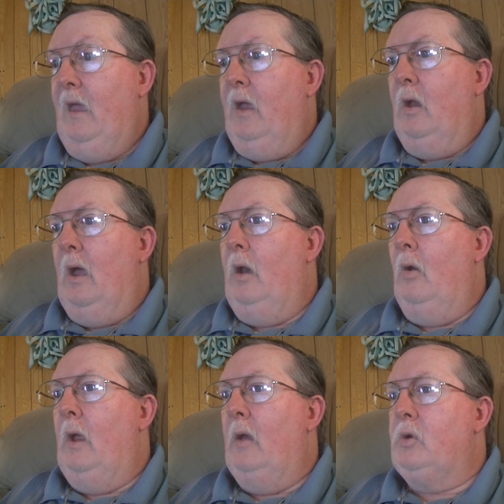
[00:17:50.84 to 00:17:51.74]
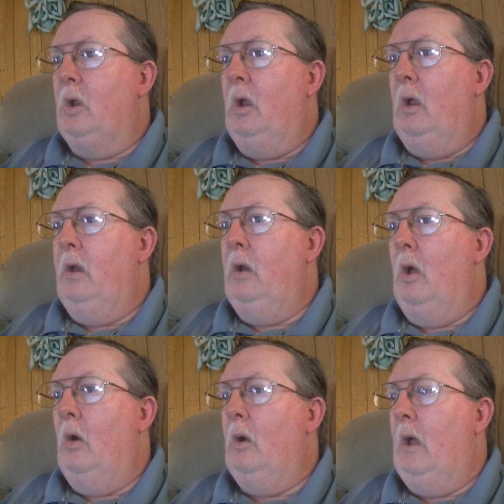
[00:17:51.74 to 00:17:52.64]
And I don't have to, you
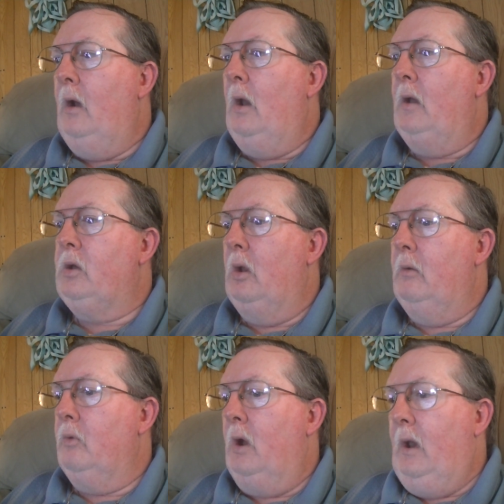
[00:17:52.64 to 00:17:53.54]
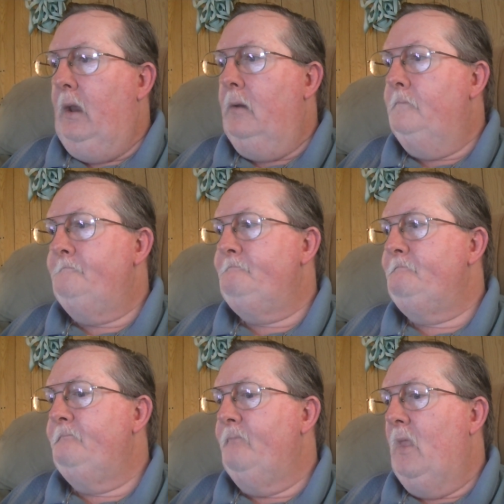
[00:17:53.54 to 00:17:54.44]
know, I don't have to really
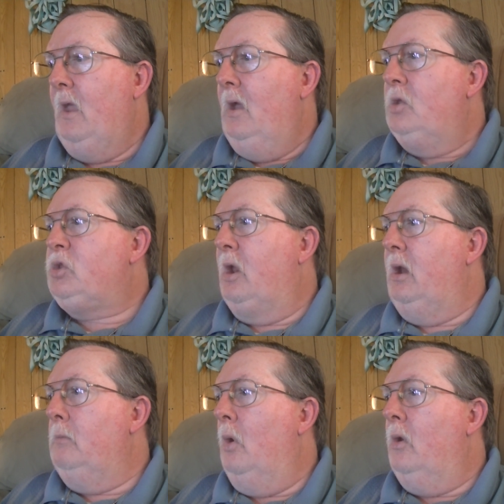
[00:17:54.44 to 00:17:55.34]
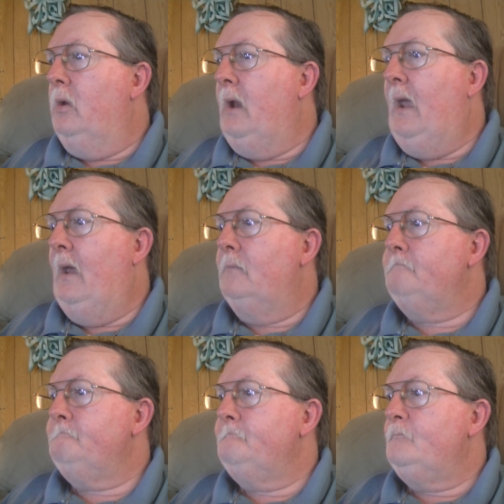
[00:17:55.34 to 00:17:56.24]
say any more than that.
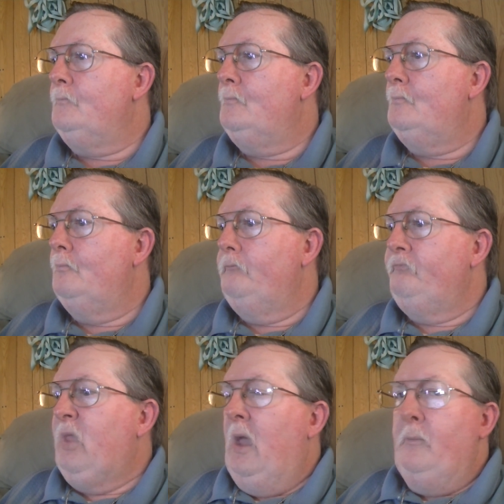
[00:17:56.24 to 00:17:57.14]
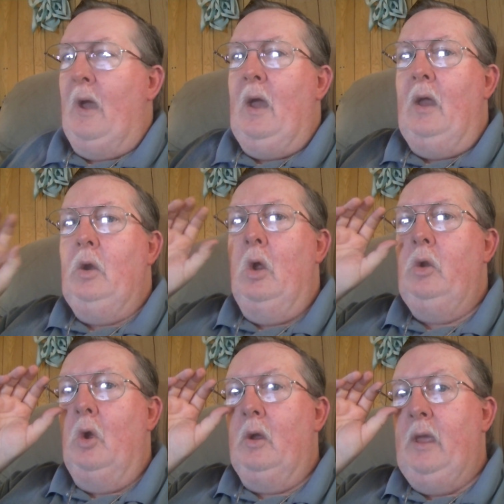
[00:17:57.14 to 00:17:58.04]
But I know
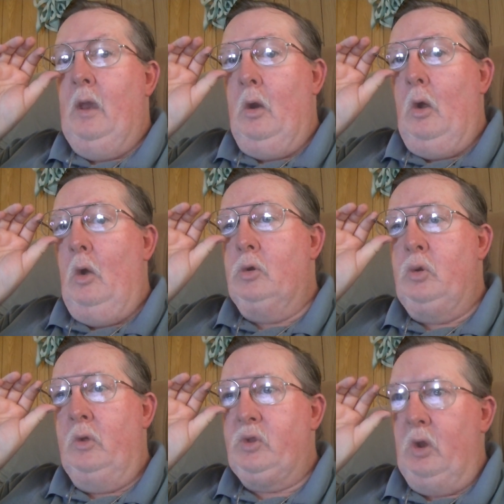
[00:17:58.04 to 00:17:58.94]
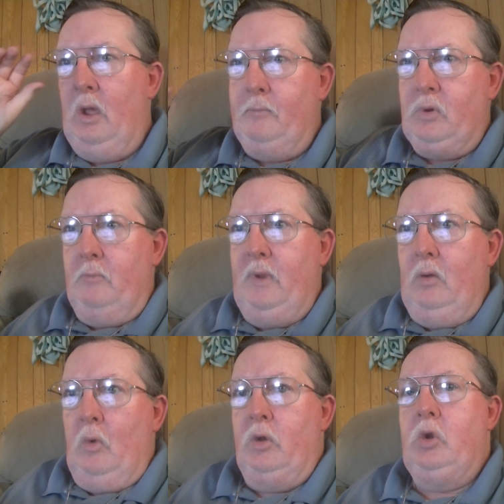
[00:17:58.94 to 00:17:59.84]
you'll get it all twisted up to
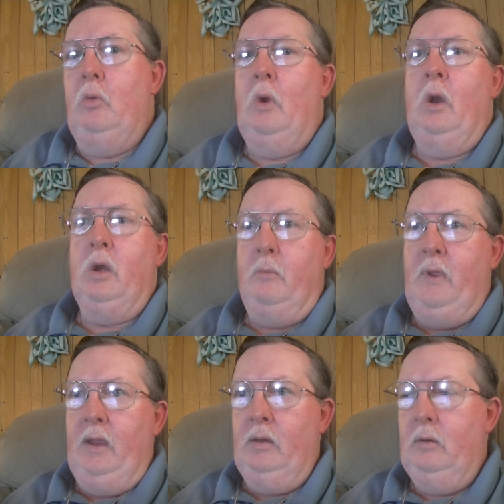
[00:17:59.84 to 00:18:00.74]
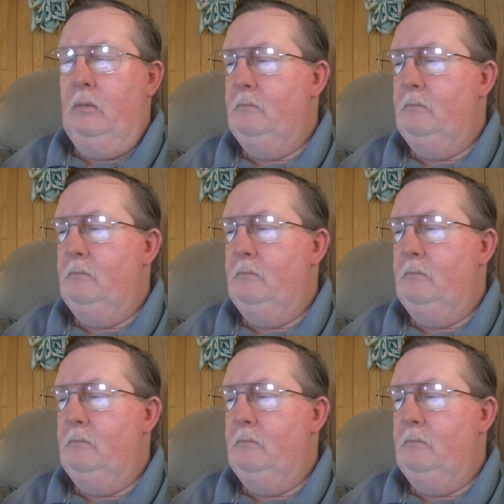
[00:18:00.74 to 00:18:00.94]
mean what you want it to mean.